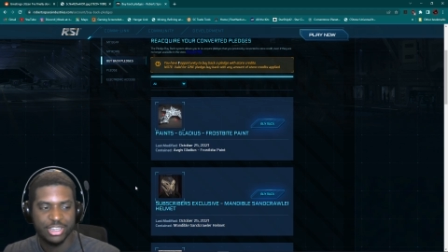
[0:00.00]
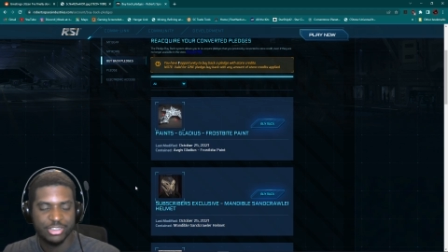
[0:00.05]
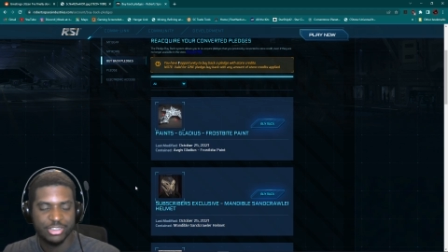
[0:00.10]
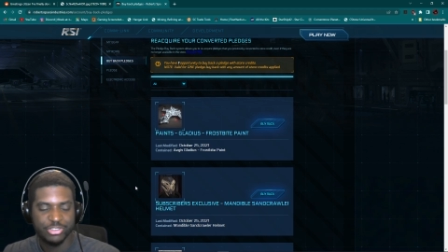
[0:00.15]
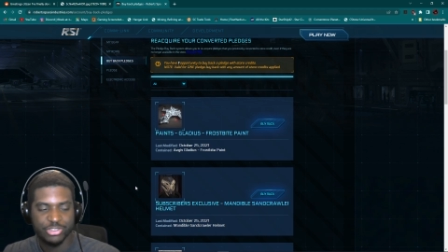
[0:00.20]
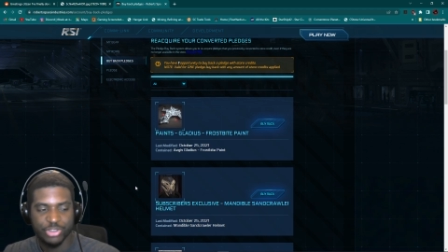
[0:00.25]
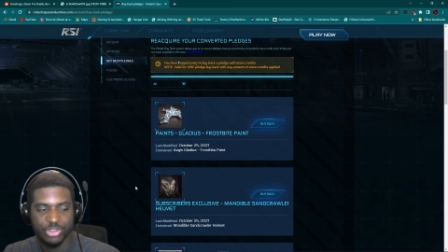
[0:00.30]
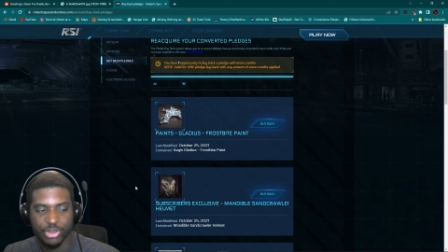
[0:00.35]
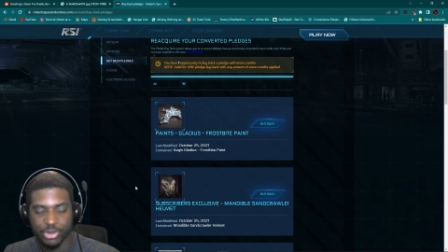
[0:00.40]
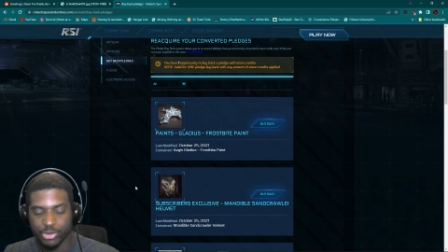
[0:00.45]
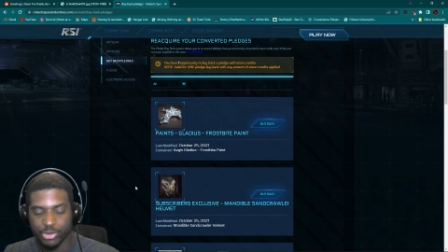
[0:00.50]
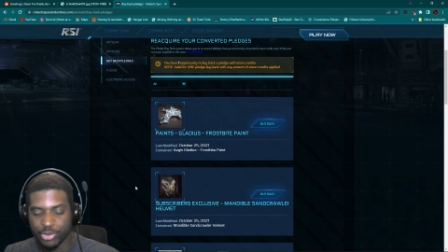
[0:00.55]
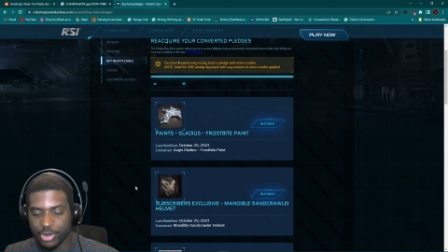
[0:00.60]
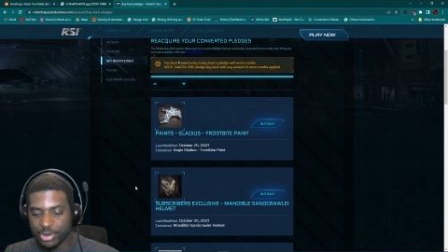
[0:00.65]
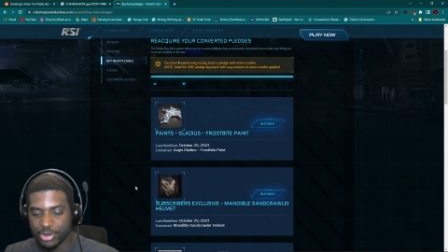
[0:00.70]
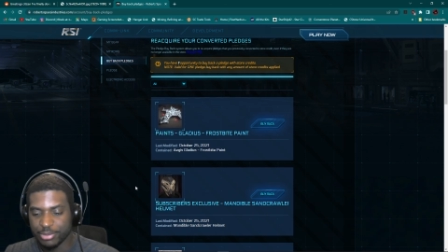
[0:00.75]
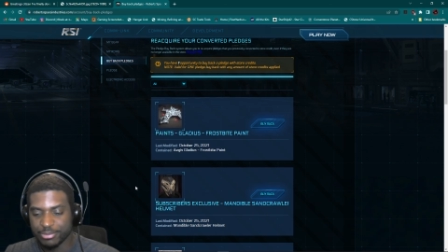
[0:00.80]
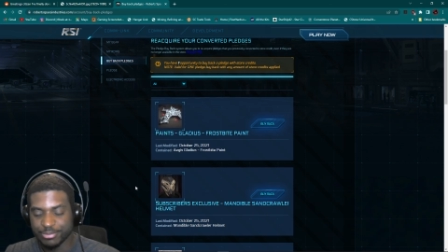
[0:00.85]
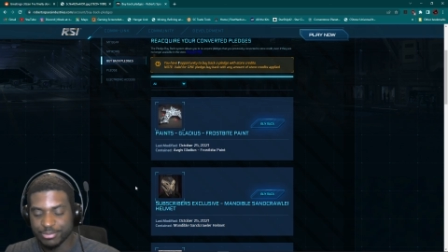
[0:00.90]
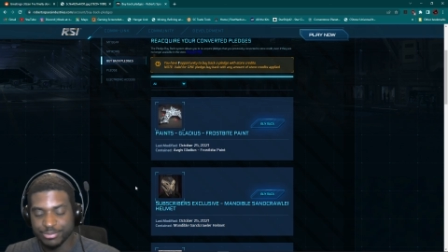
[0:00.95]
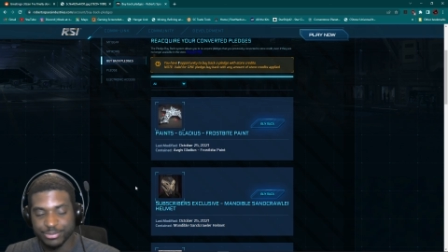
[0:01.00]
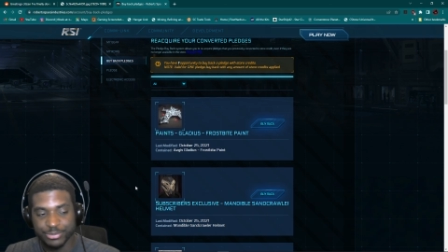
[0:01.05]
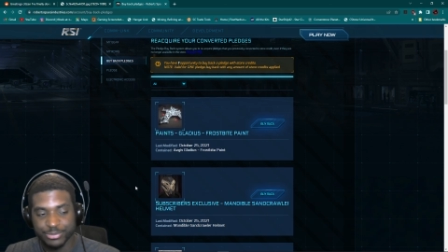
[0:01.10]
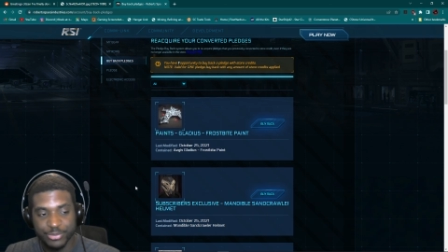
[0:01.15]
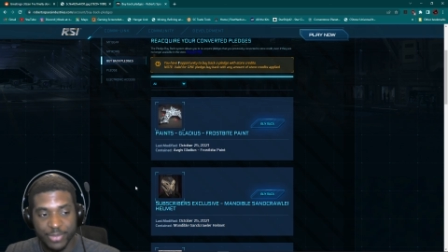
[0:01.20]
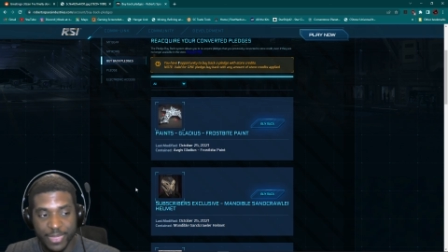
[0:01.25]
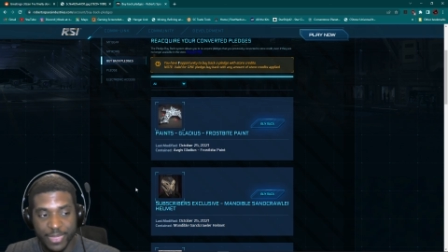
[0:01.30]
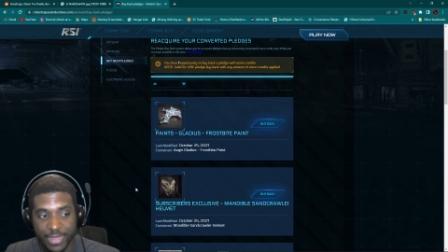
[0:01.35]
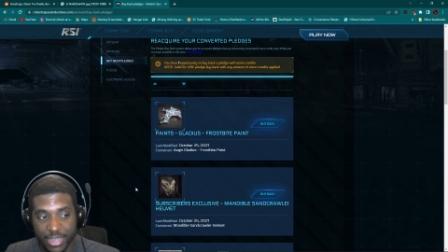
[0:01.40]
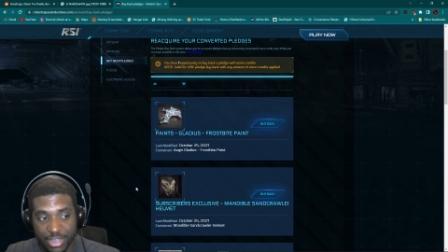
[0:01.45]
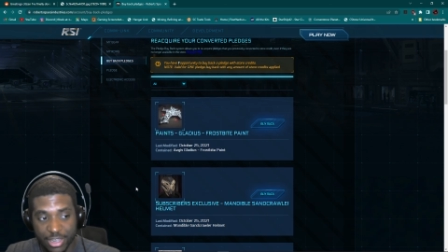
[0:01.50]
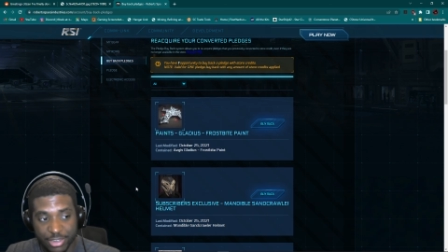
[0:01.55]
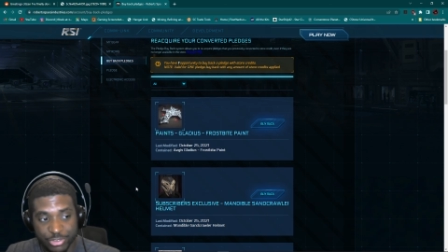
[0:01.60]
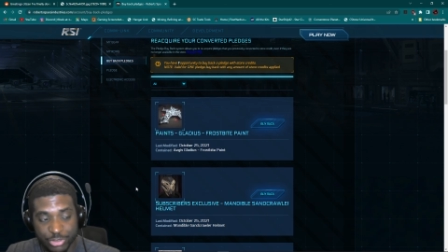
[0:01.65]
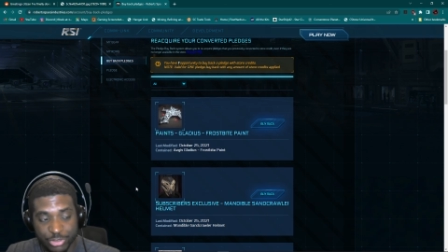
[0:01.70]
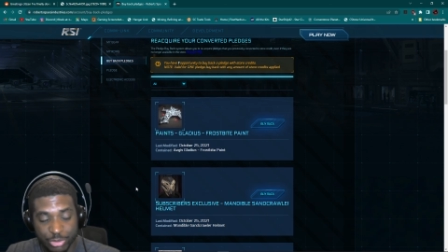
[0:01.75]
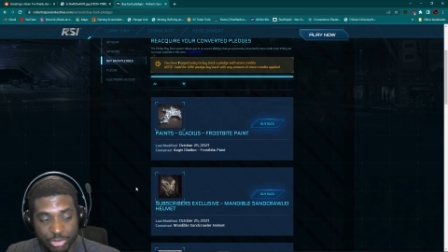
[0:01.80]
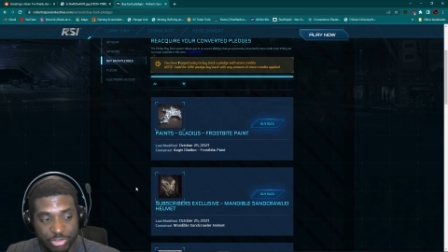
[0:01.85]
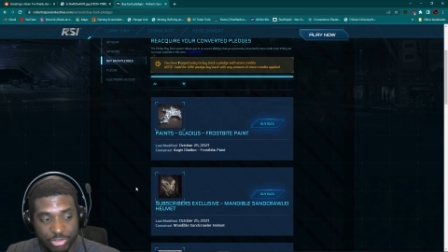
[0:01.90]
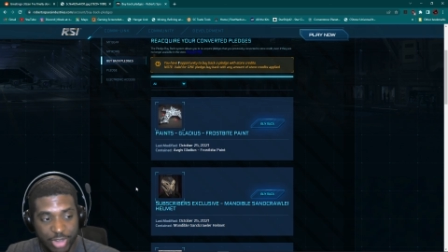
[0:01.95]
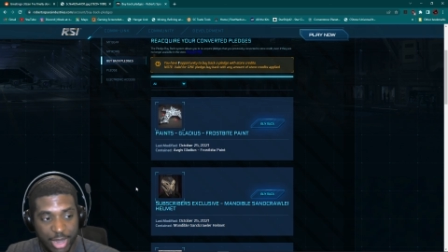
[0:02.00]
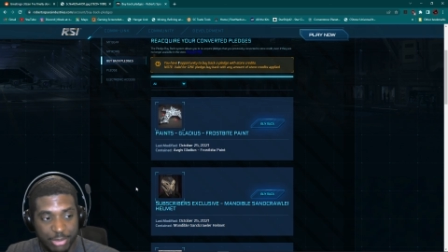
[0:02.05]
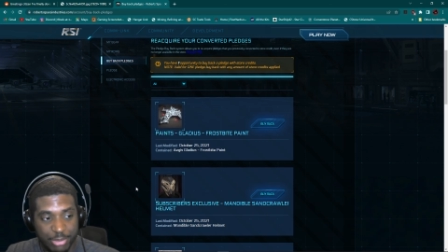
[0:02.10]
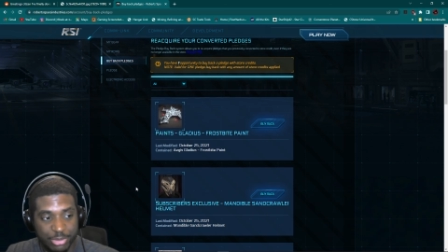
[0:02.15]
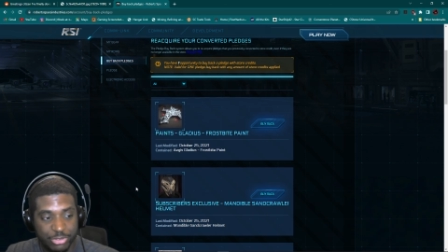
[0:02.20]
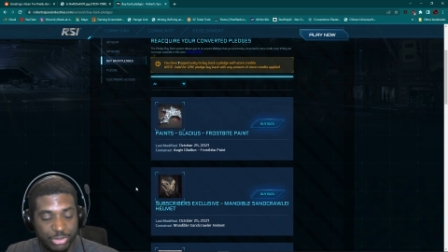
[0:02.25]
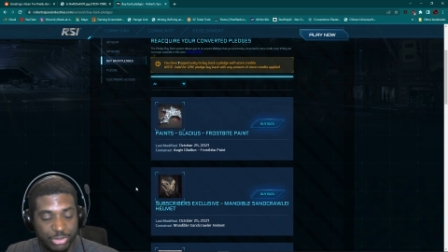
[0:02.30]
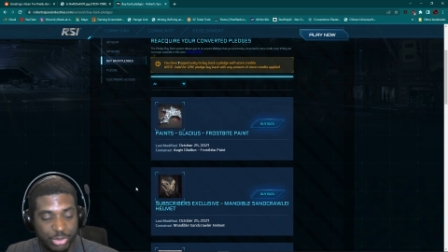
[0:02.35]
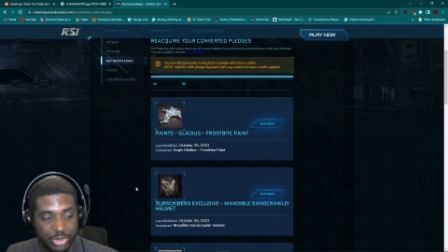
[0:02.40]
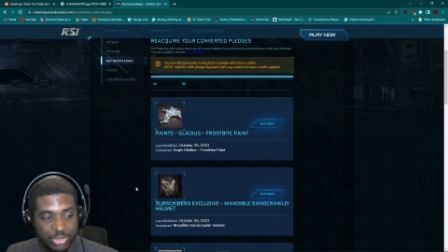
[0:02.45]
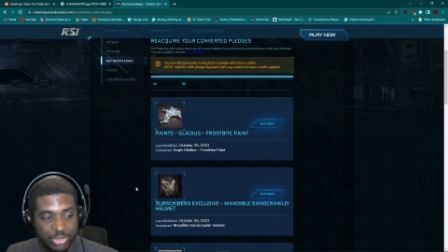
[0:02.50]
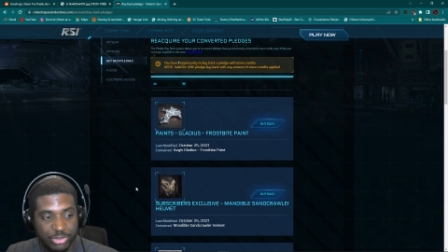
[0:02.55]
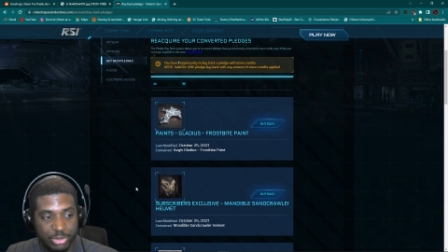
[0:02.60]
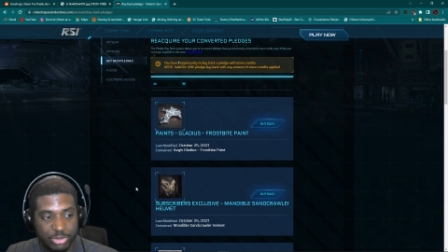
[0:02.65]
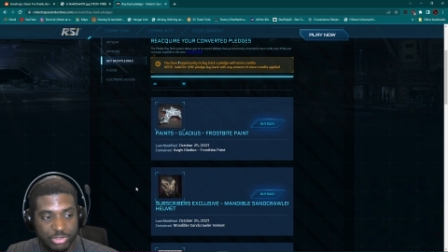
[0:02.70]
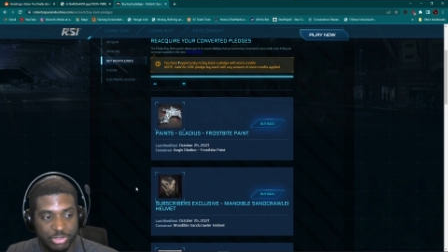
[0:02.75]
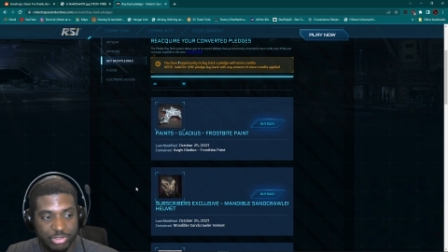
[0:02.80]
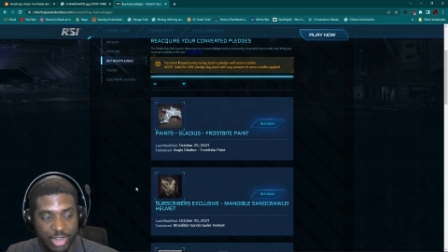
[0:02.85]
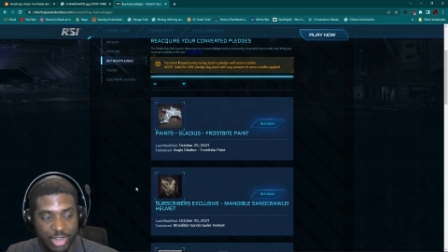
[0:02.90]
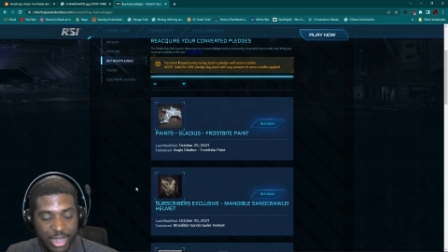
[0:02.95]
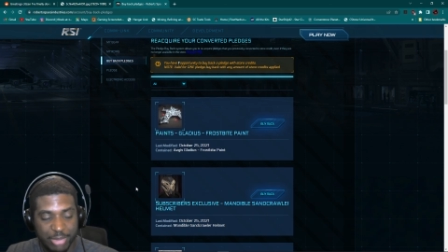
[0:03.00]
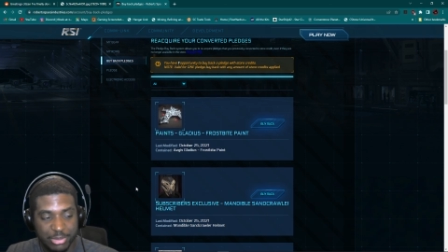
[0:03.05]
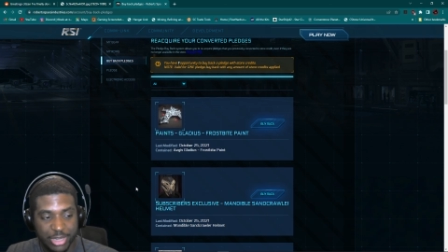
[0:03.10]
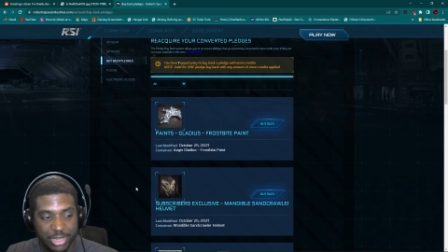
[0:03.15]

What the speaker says: So yeah, subscribe if you want to subscribe,